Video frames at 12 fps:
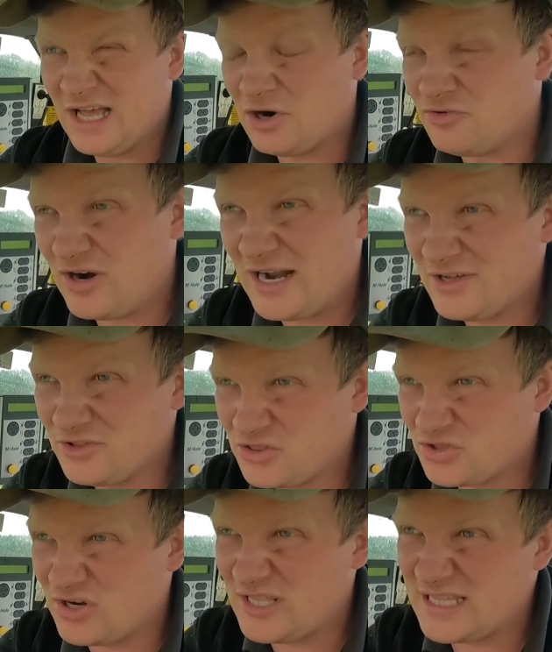around the
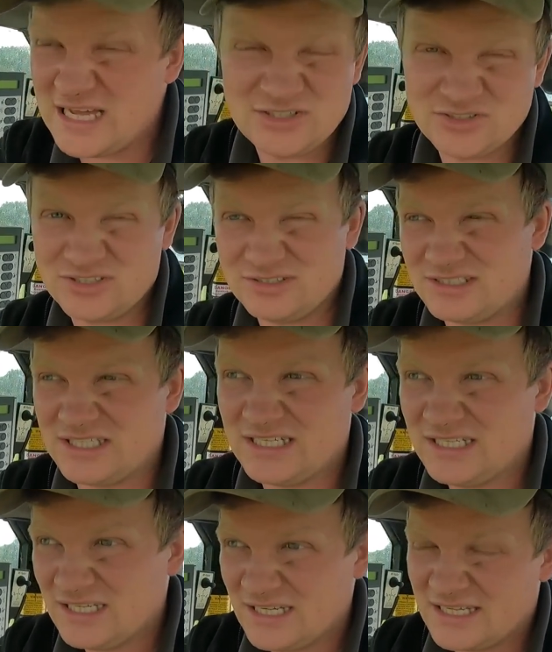3,000
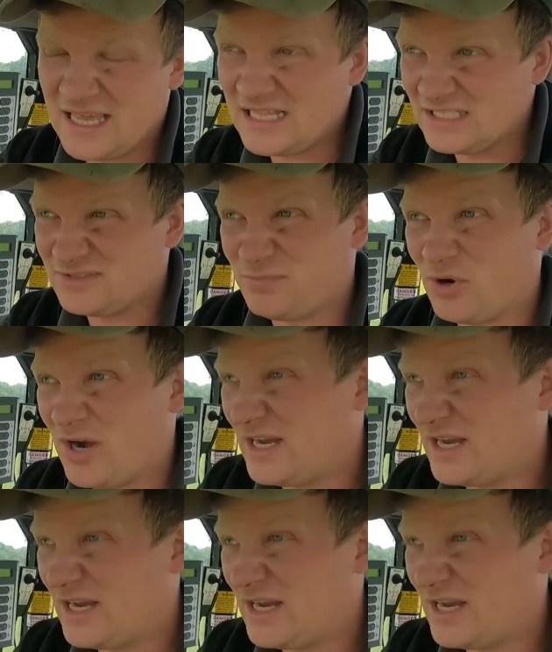gallons per